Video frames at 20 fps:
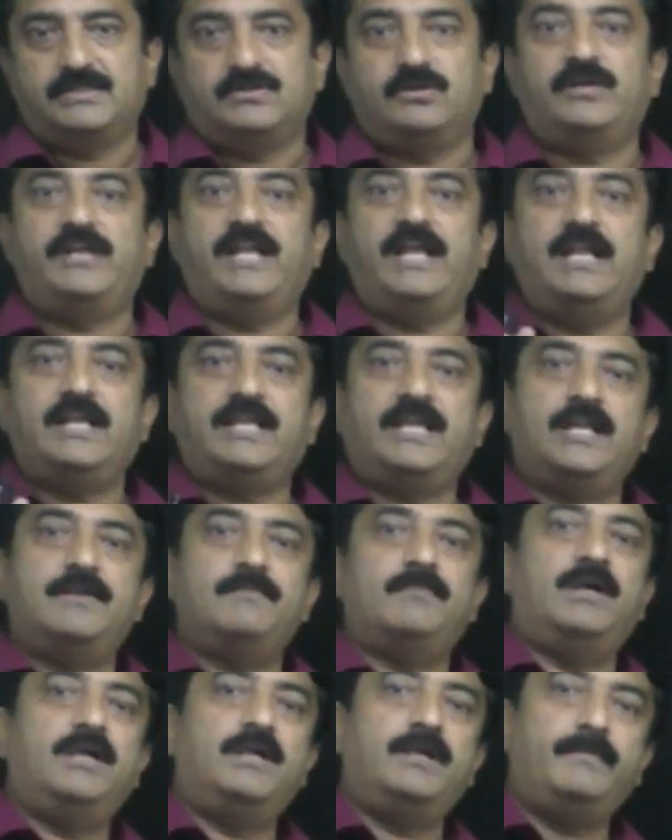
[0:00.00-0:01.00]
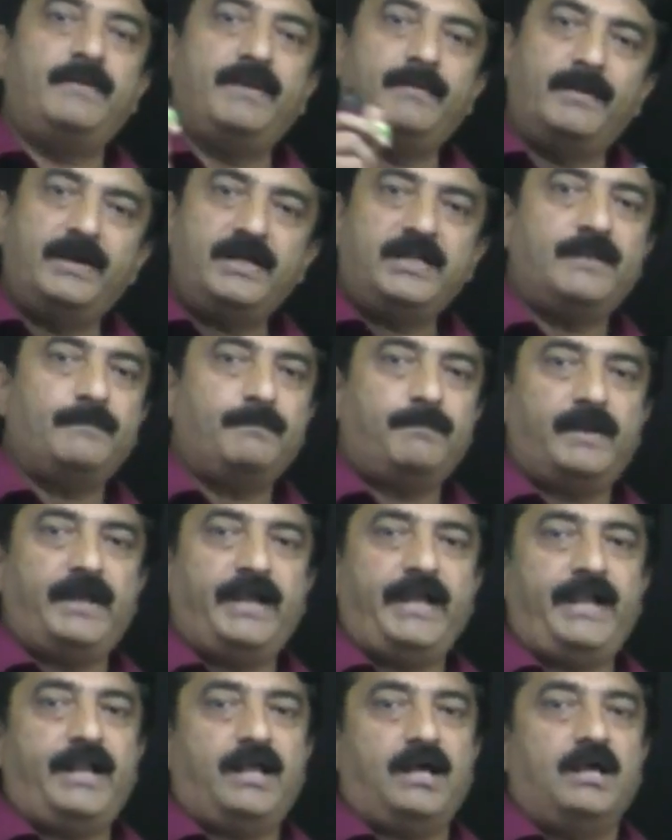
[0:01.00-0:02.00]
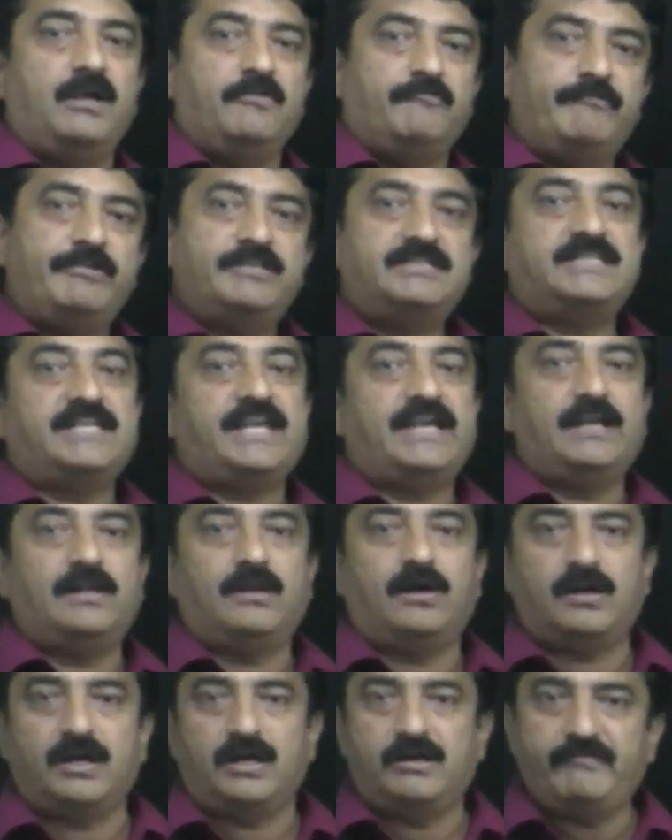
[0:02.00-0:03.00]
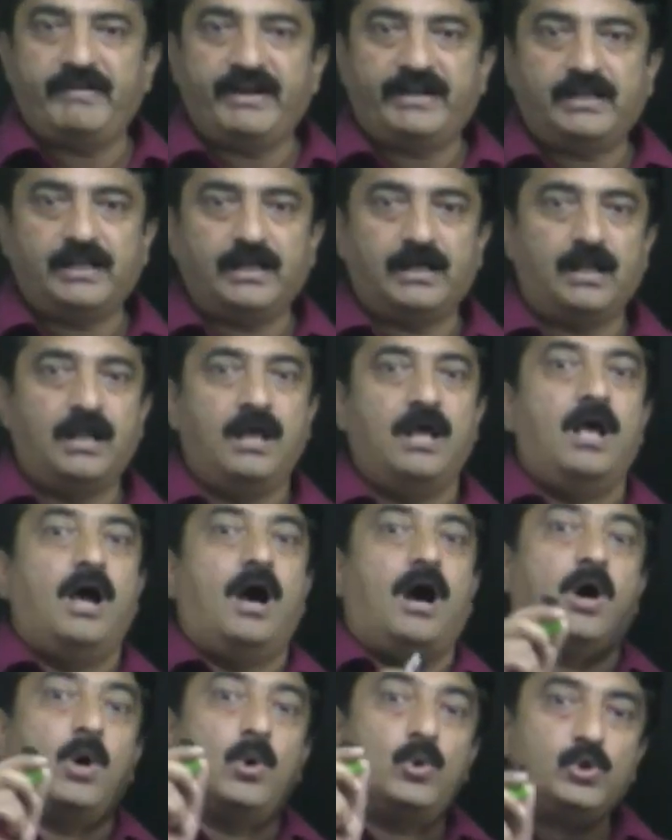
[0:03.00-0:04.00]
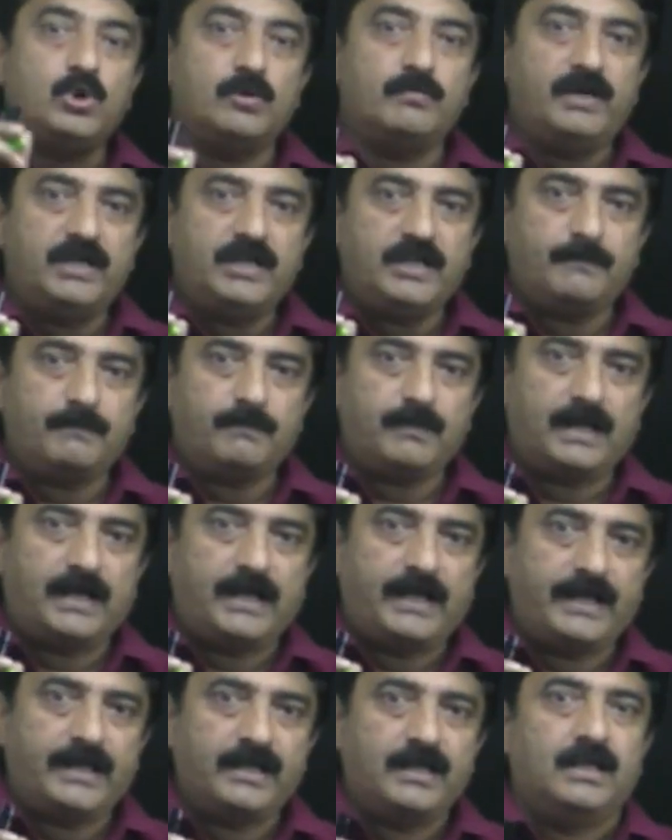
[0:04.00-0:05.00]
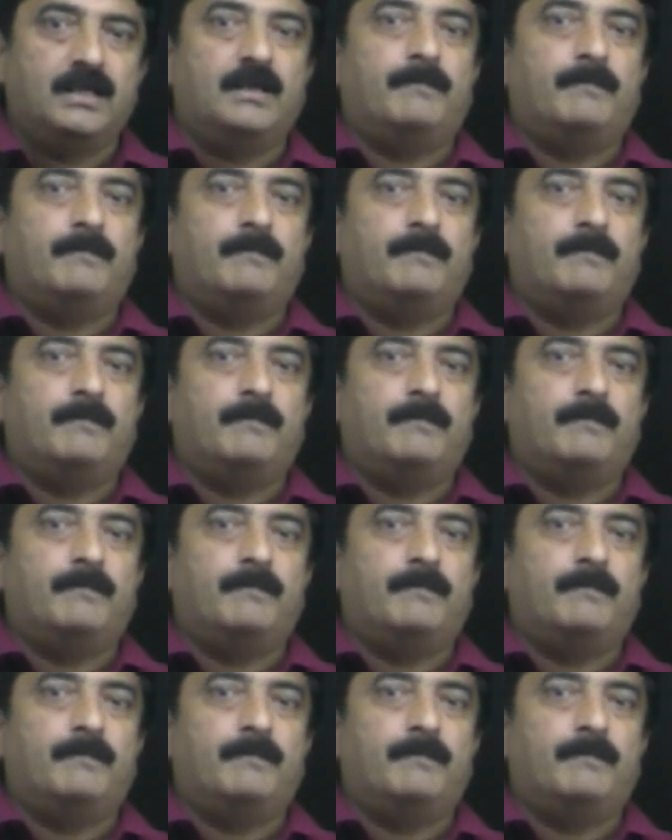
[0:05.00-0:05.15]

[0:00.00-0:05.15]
So, del can be multiplied with scalar and vector. How to multiply?